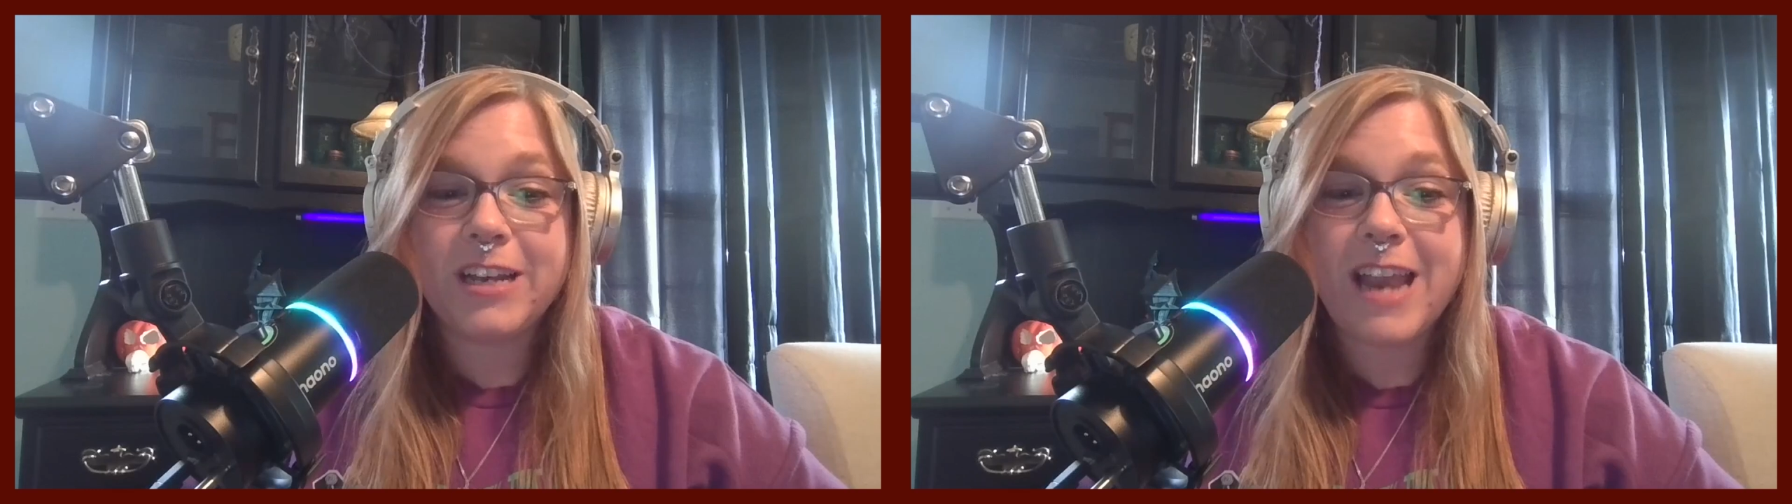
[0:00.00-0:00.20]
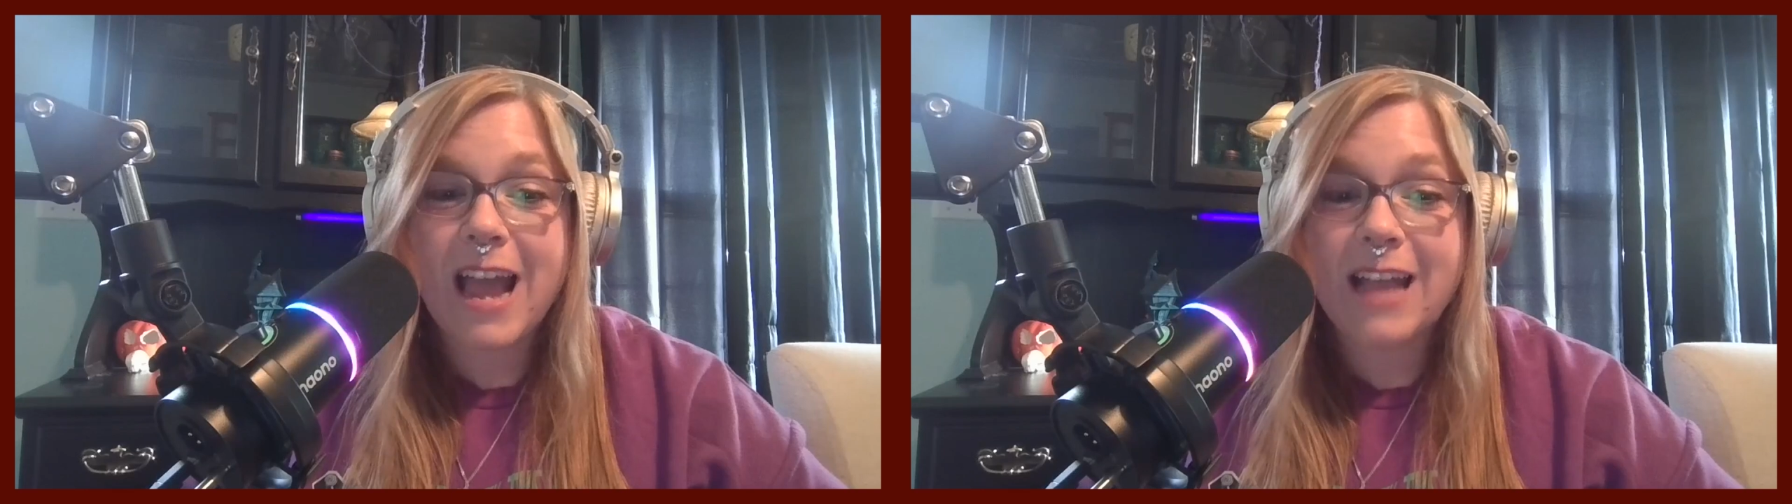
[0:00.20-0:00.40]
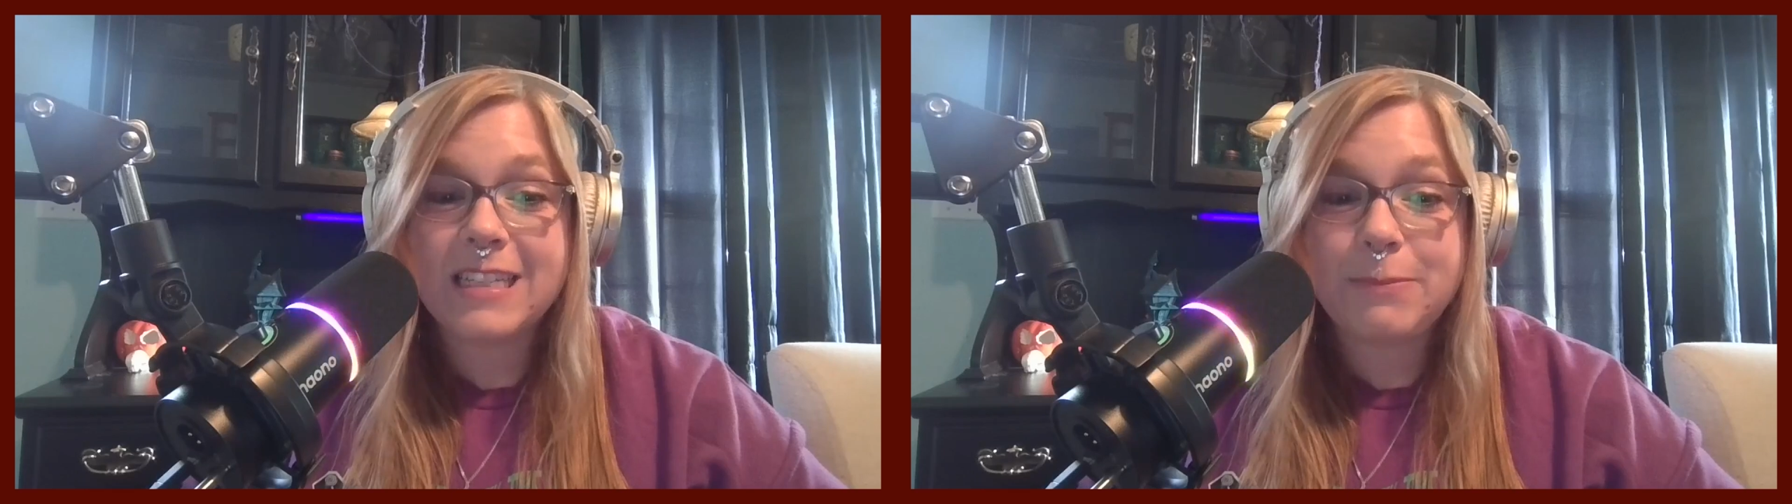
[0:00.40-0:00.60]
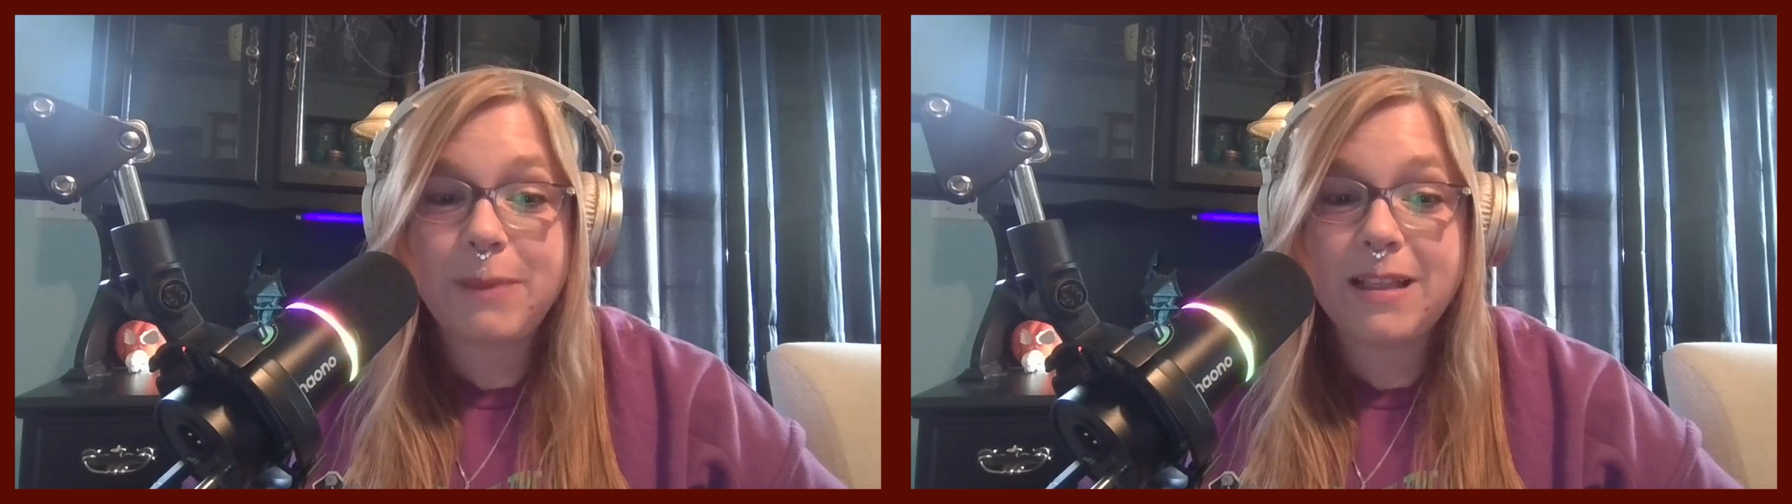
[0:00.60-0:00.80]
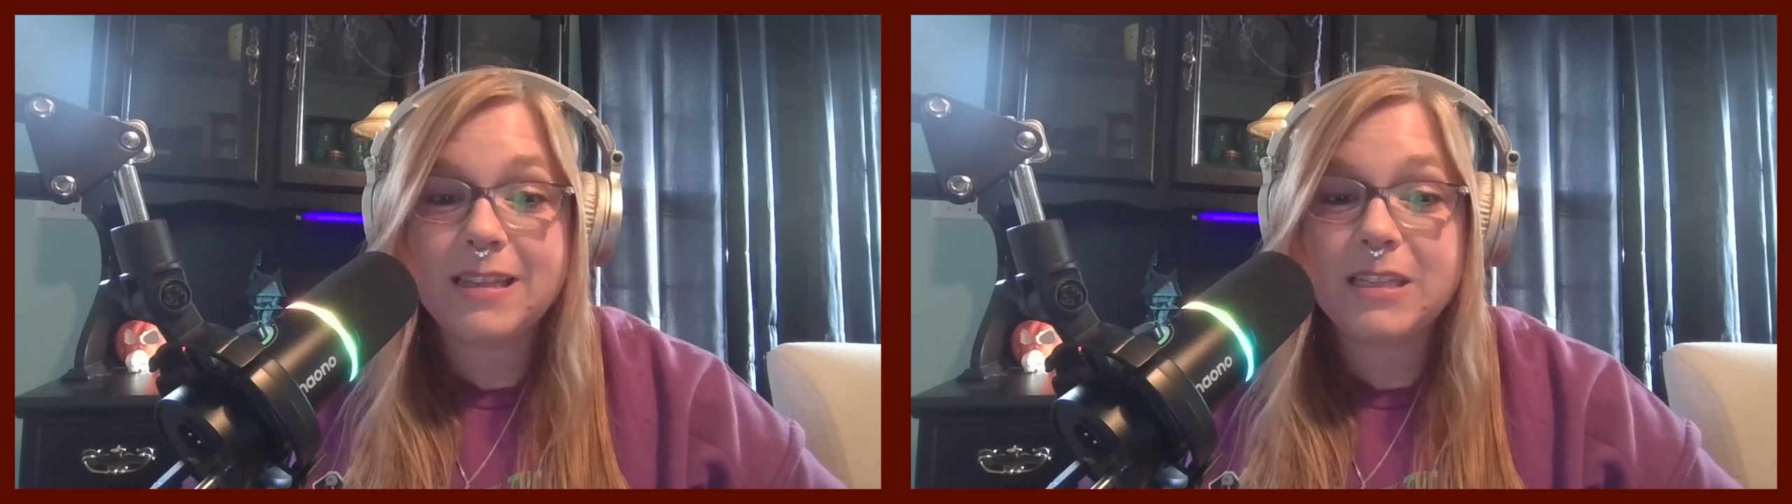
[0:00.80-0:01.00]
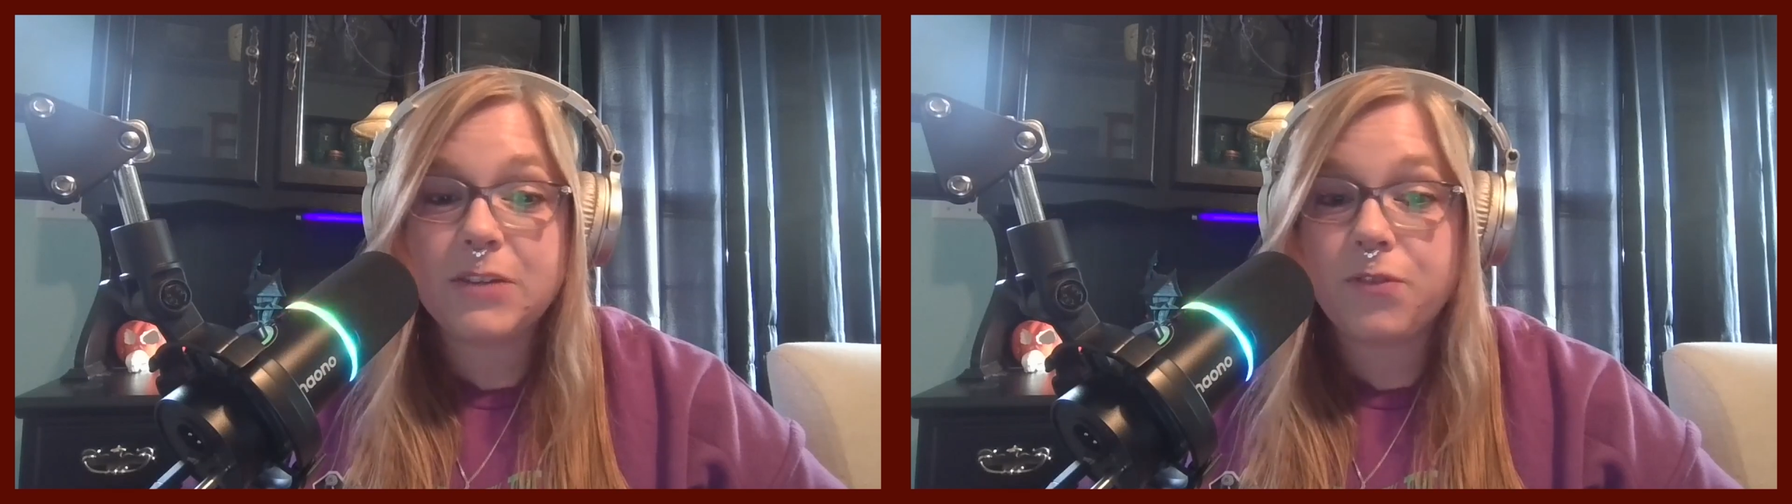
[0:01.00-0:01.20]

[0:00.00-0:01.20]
not speak this